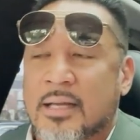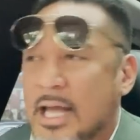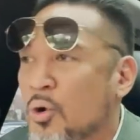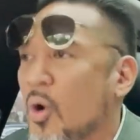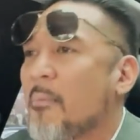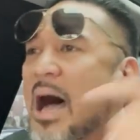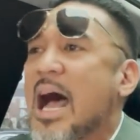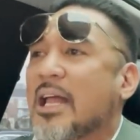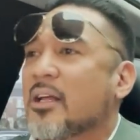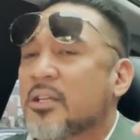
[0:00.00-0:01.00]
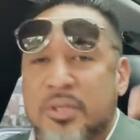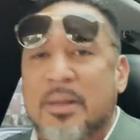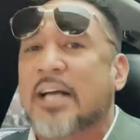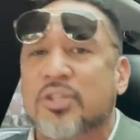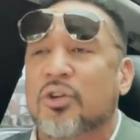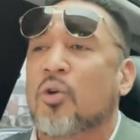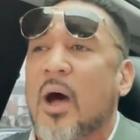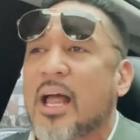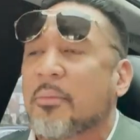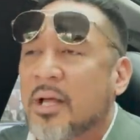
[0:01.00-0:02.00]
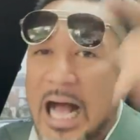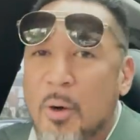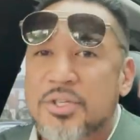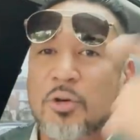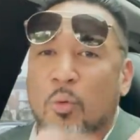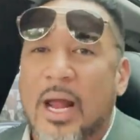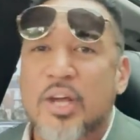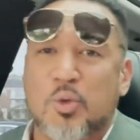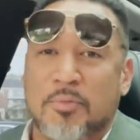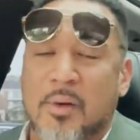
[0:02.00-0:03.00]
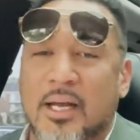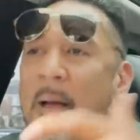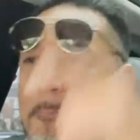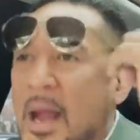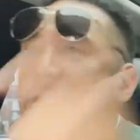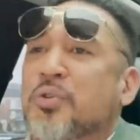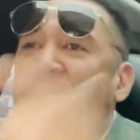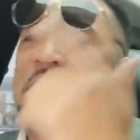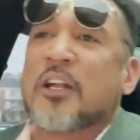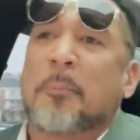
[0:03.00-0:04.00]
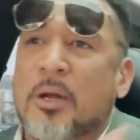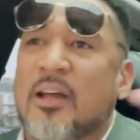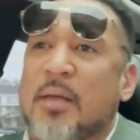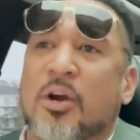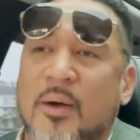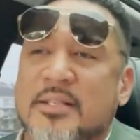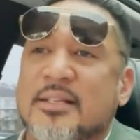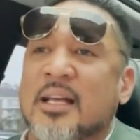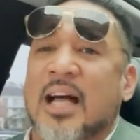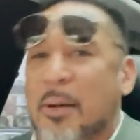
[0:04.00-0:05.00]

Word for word: And who am I? Some of you guys don't know who I am. I wasn't raised with money. My parents were Filipino immigrants.